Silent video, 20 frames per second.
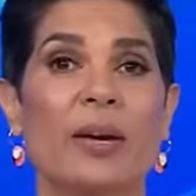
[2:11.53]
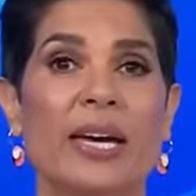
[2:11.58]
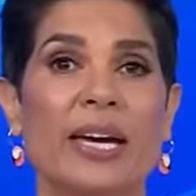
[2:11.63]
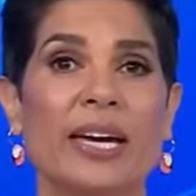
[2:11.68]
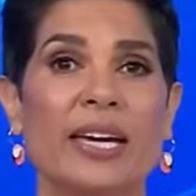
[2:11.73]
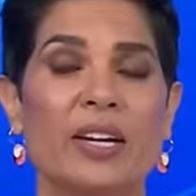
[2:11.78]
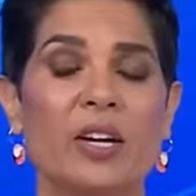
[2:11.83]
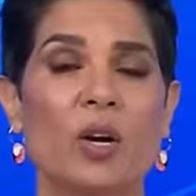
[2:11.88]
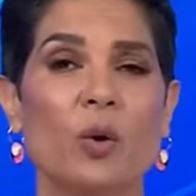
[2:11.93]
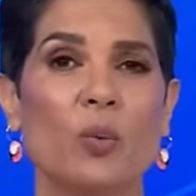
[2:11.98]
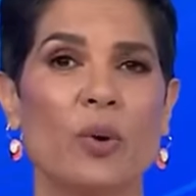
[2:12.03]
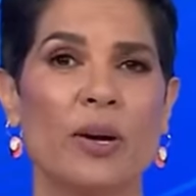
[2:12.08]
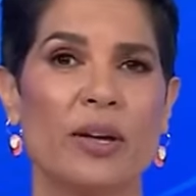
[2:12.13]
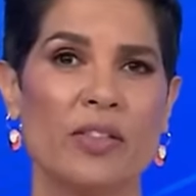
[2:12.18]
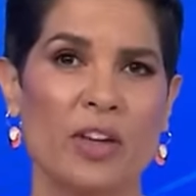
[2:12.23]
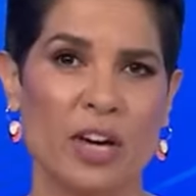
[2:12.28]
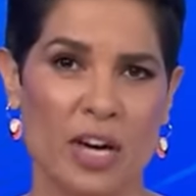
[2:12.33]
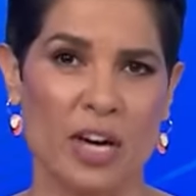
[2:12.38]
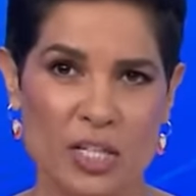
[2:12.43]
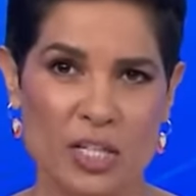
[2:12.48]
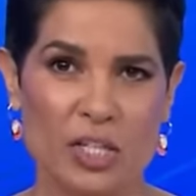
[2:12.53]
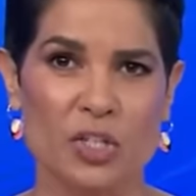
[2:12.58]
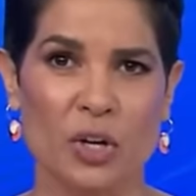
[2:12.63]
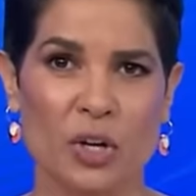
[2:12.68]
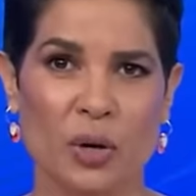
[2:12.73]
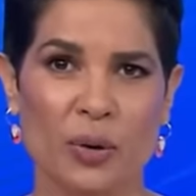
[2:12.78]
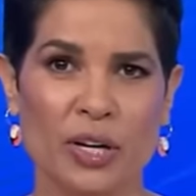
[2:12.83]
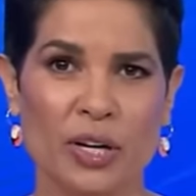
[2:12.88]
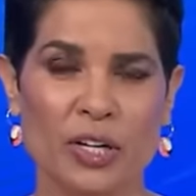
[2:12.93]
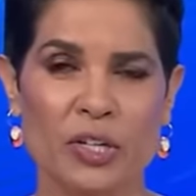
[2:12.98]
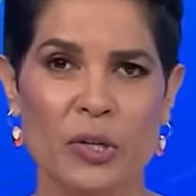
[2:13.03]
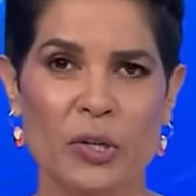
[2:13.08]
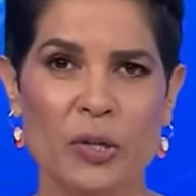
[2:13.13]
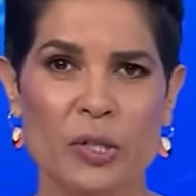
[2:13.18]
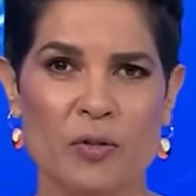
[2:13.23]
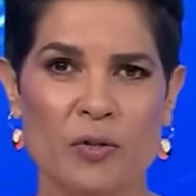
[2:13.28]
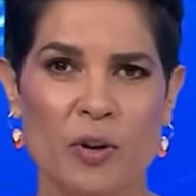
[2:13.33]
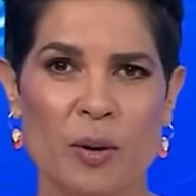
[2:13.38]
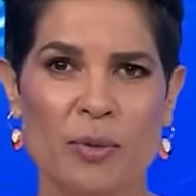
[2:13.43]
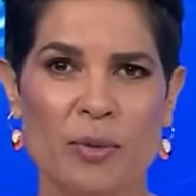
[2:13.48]
begin with historic
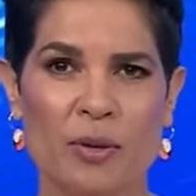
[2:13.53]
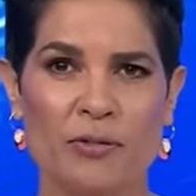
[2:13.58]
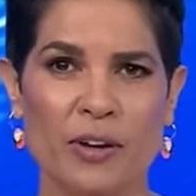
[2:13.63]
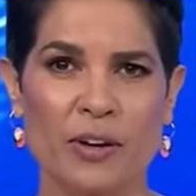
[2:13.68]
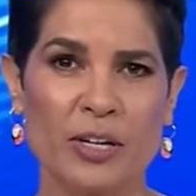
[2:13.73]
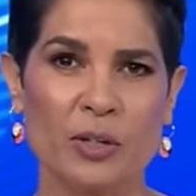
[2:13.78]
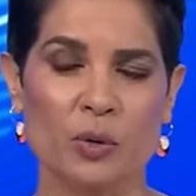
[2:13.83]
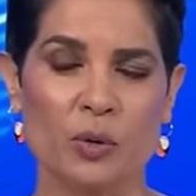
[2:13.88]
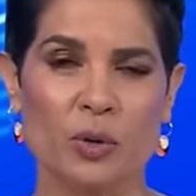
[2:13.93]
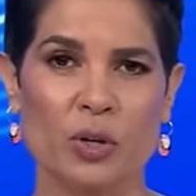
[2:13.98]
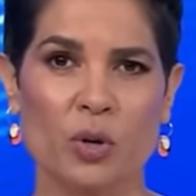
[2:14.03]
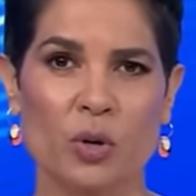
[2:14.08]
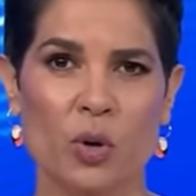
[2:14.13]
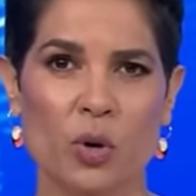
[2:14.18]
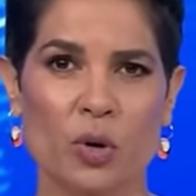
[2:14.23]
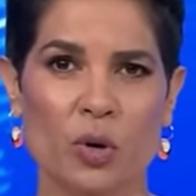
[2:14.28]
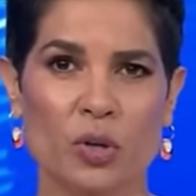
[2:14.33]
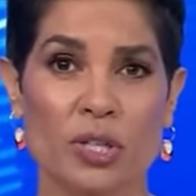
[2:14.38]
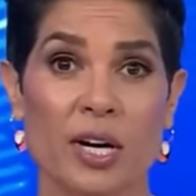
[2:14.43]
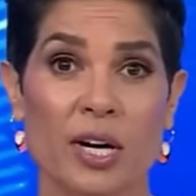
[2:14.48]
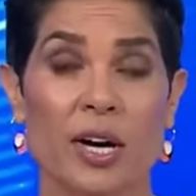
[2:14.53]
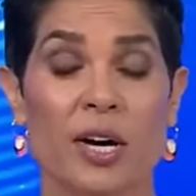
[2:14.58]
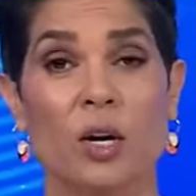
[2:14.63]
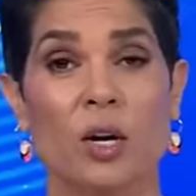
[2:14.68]
news from the federal court.